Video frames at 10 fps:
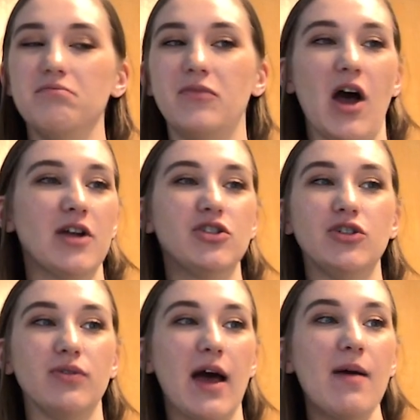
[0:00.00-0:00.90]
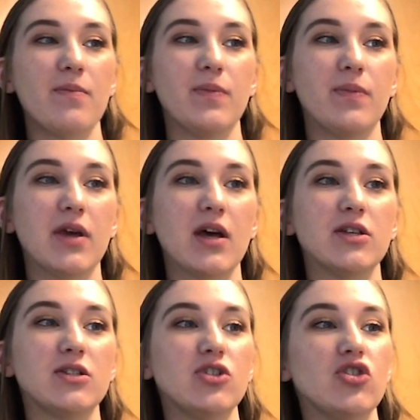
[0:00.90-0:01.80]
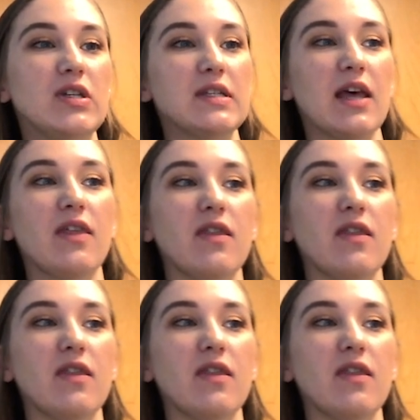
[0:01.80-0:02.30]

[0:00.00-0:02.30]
not to do that because she said